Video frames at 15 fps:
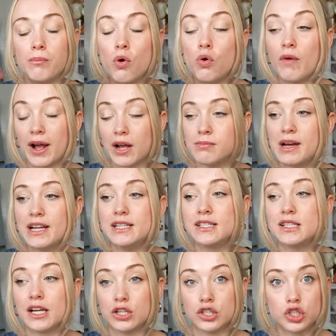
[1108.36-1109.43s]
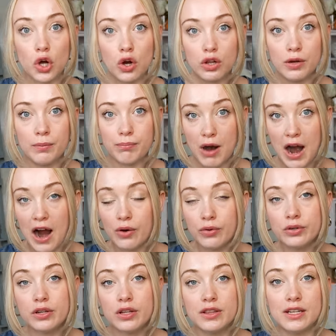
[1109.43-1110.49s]
more recommend like a chocolate
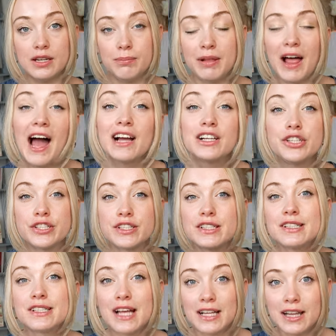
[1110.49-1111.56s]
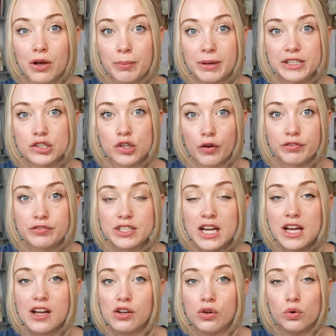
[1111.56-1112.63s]
brown than a black, just because it's that little bit softer,
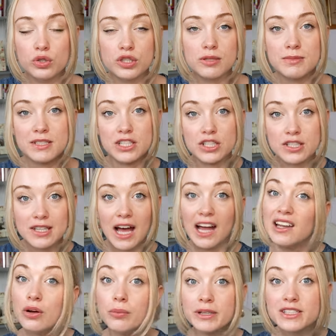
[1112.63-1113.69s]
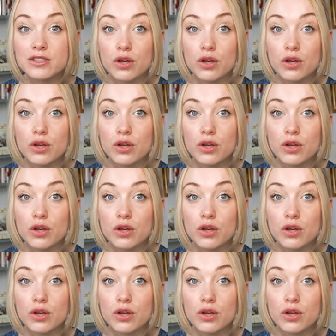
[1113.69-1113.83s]
and autumns are just that little bit